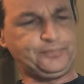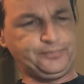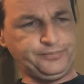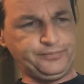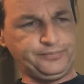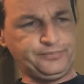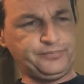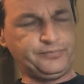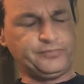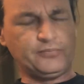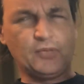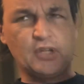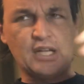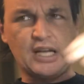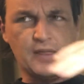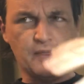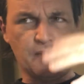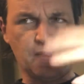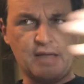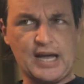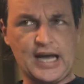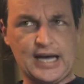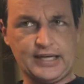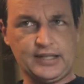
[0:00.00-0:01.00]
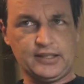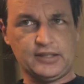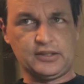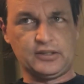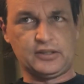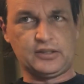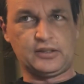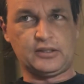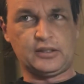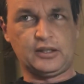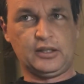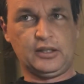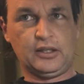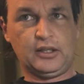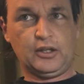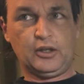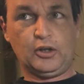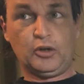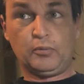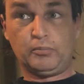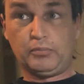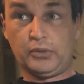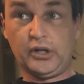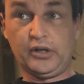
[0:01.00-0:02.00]
And that is
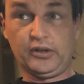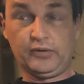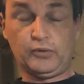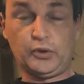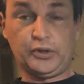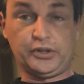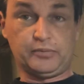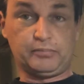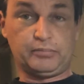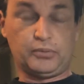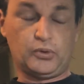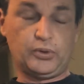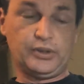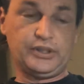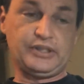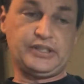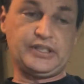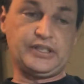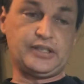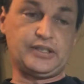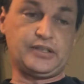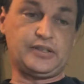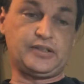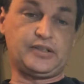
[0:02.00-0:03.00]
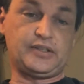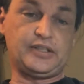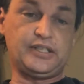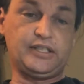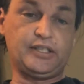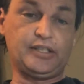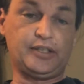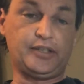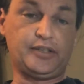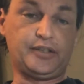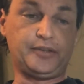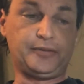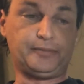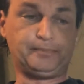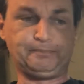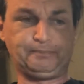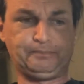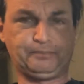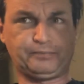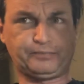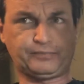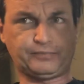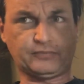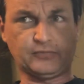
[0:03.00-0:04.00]
part of what the point is and
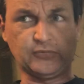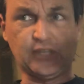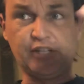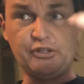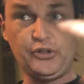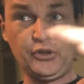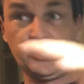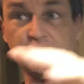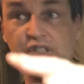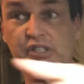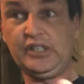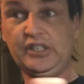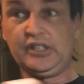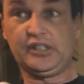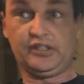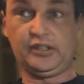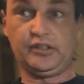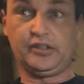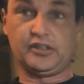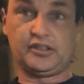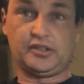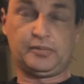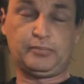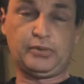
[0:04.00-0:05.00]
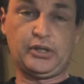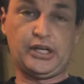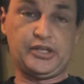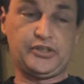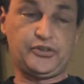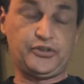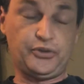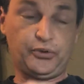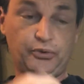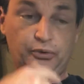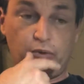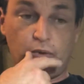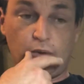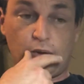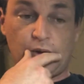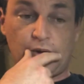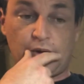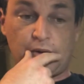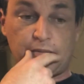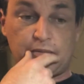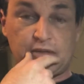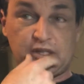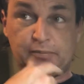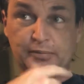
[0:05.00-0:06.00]
you can see this in the spread too,
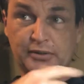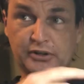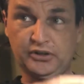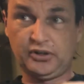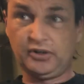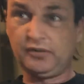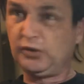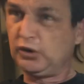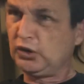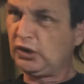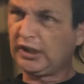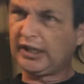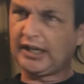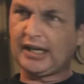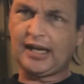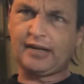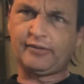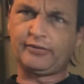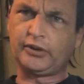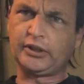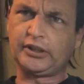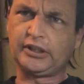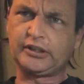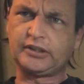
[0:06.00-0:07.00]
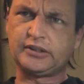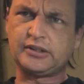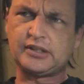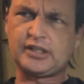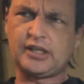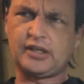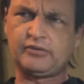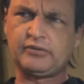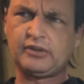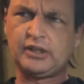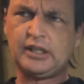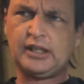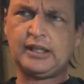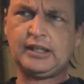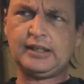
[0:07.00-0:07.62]
especially if you look at Africa and stuff.